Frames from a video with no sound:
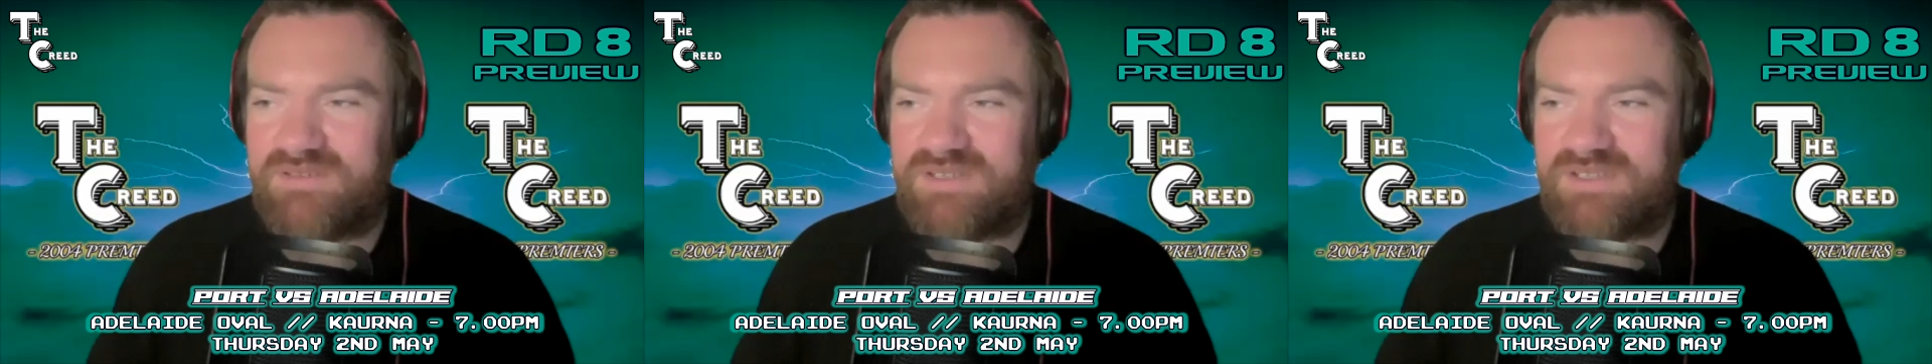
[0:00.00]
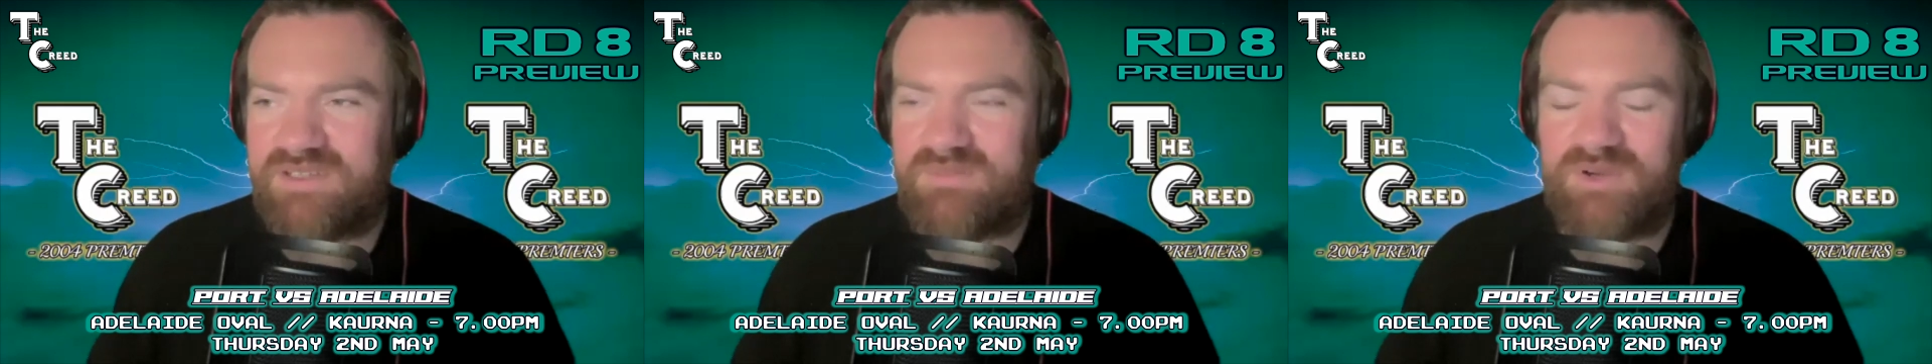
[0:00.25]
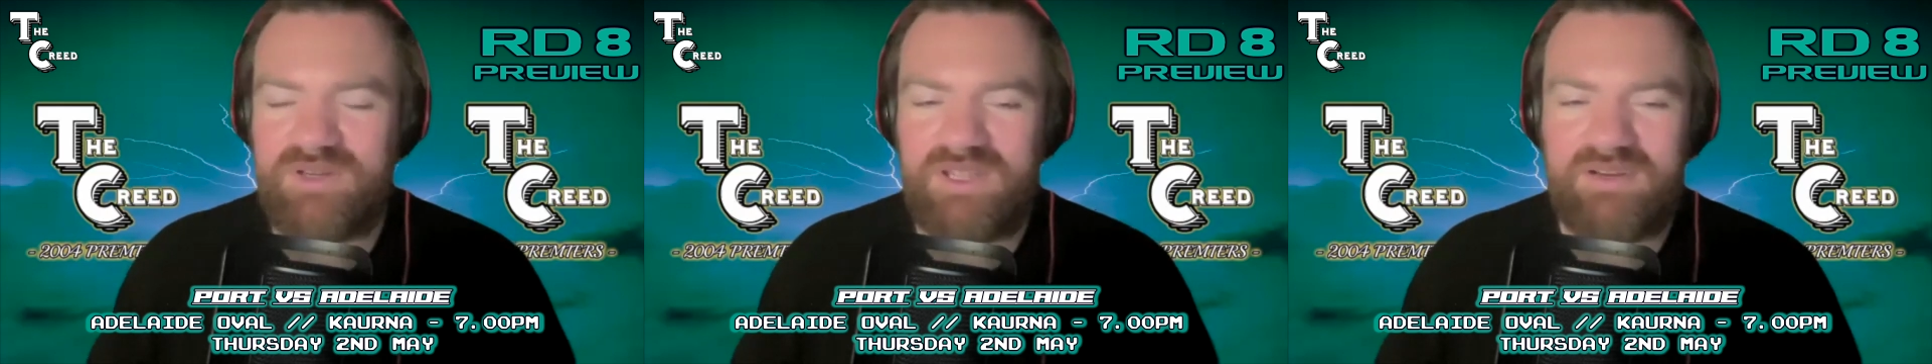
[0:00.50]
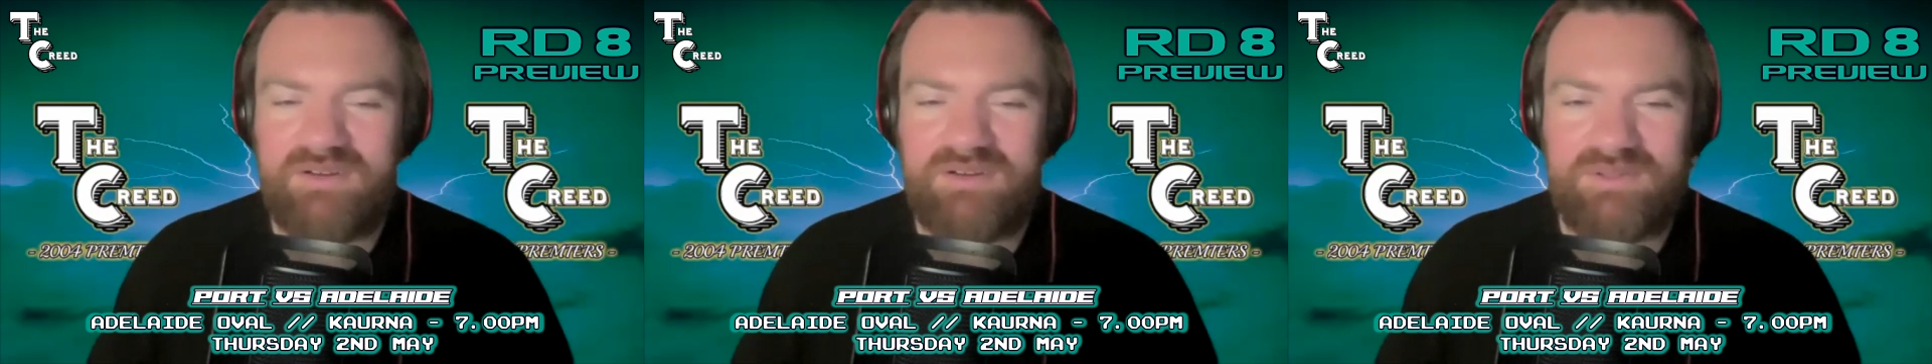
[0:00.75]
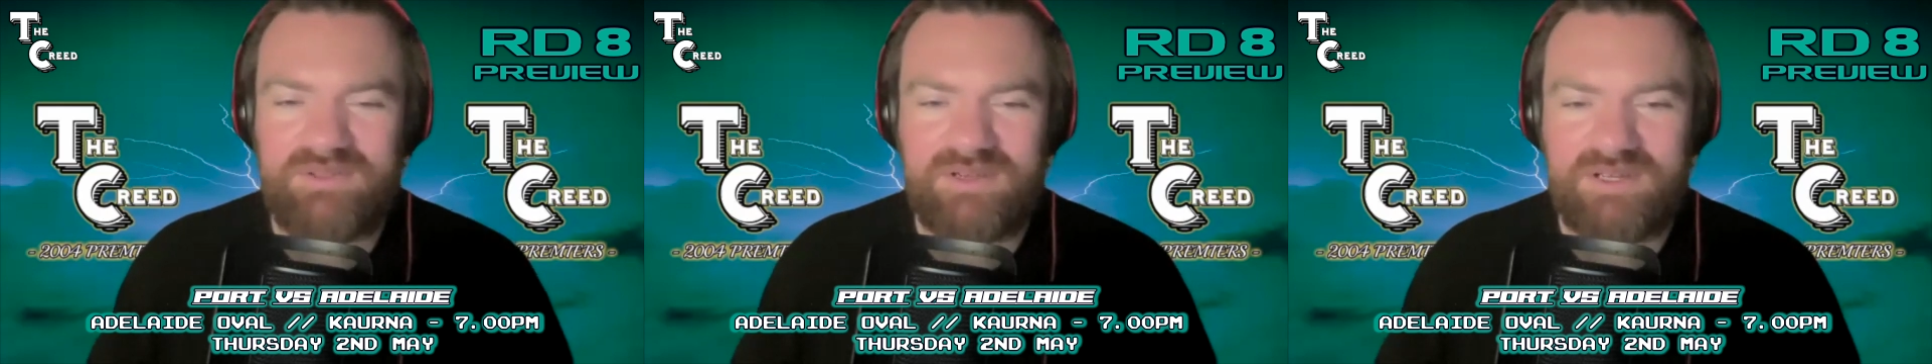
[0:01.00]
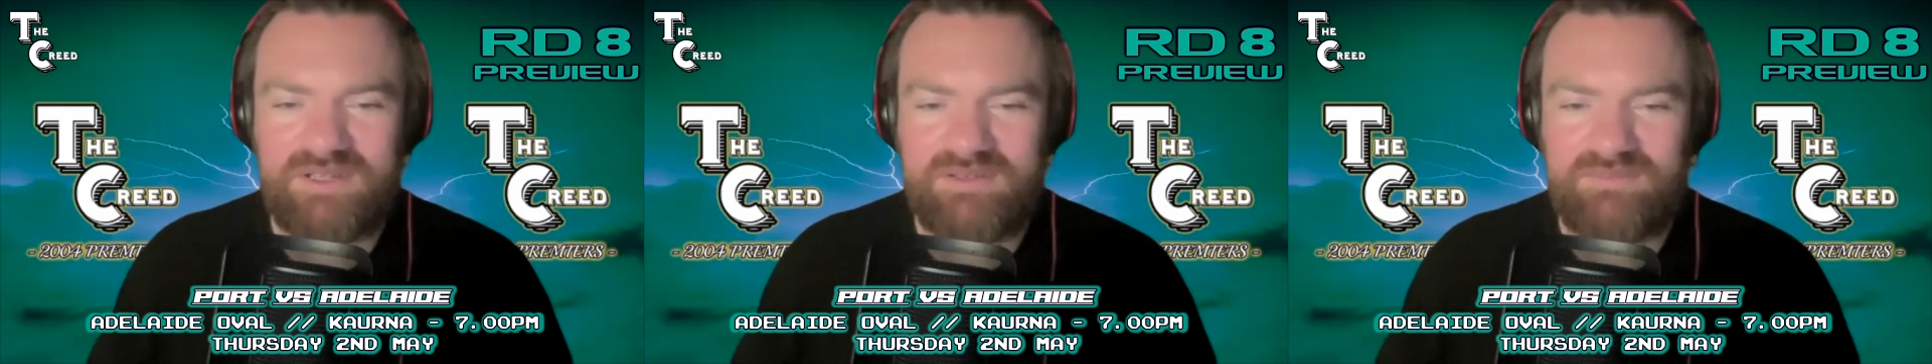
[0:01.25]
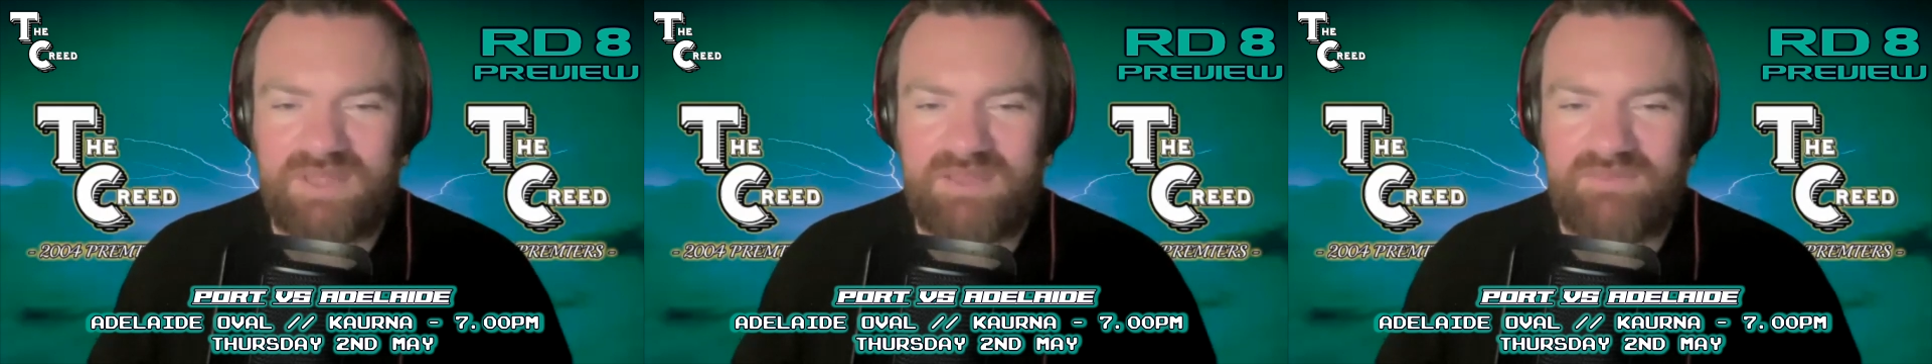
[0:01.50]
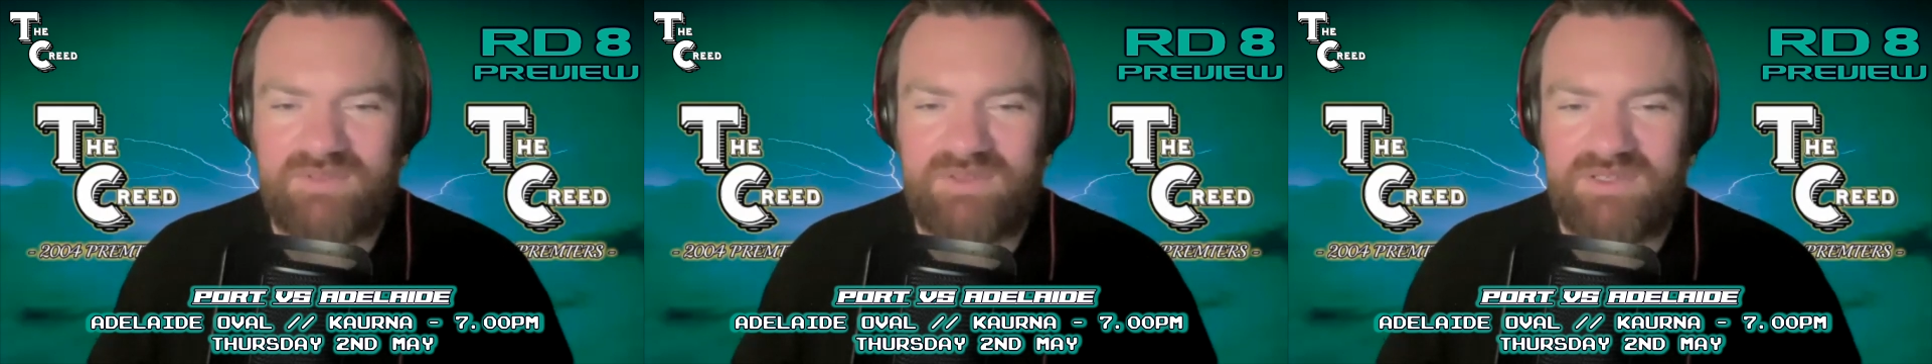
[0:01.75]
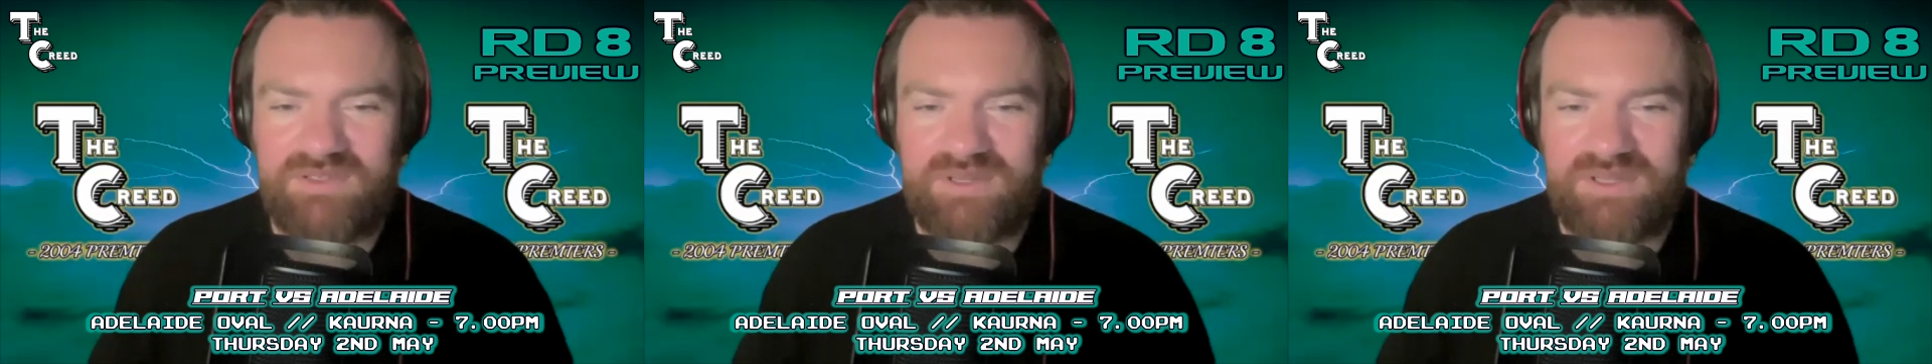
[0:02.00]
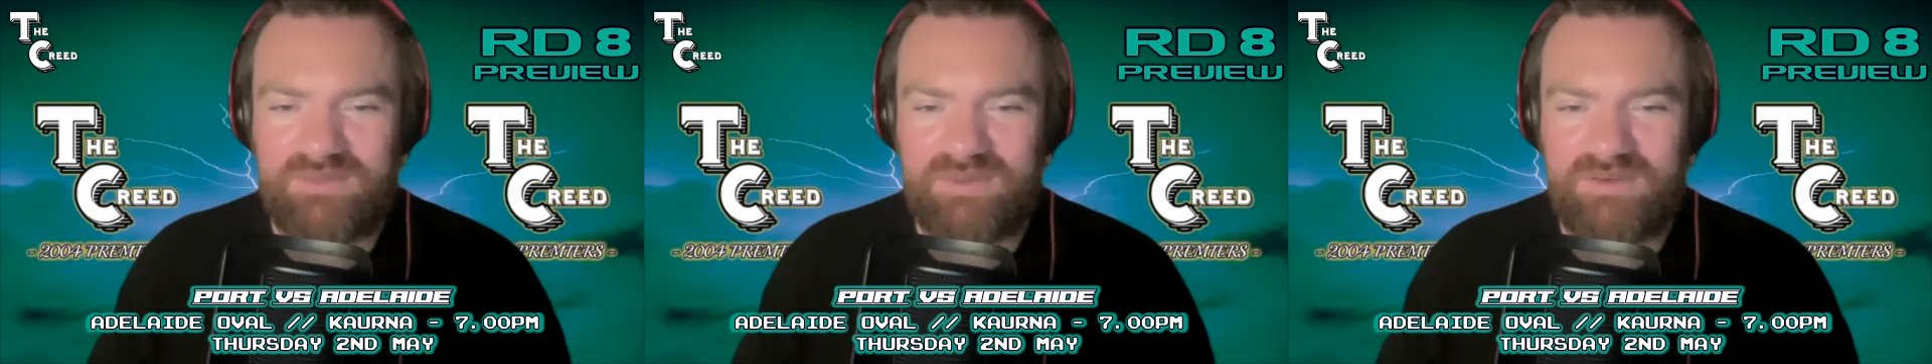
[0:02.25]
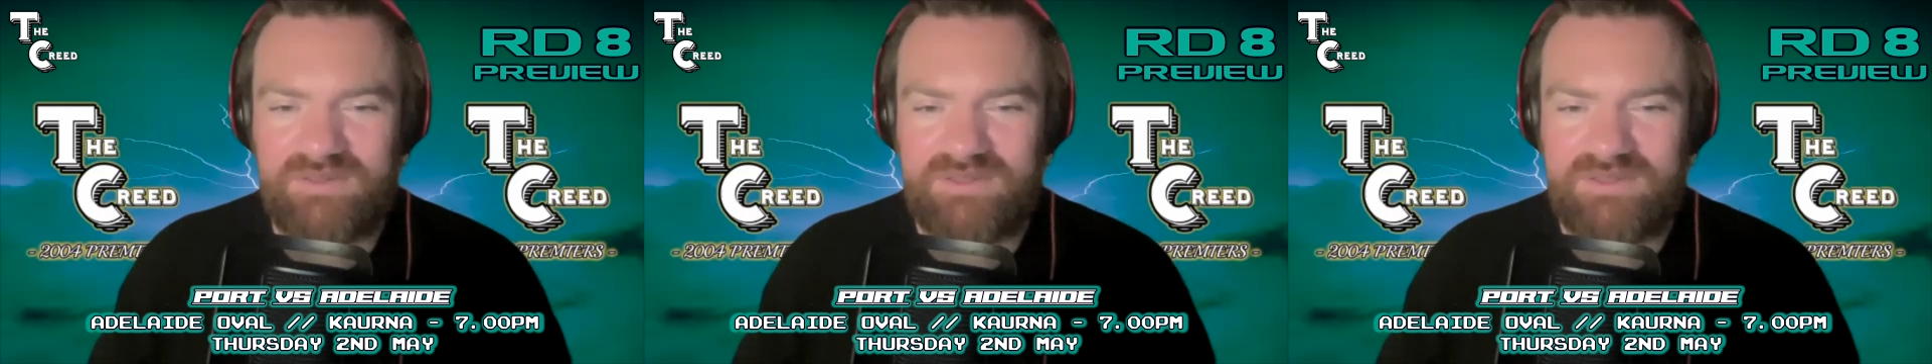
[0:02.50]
in the modern era we try to advertise around the world.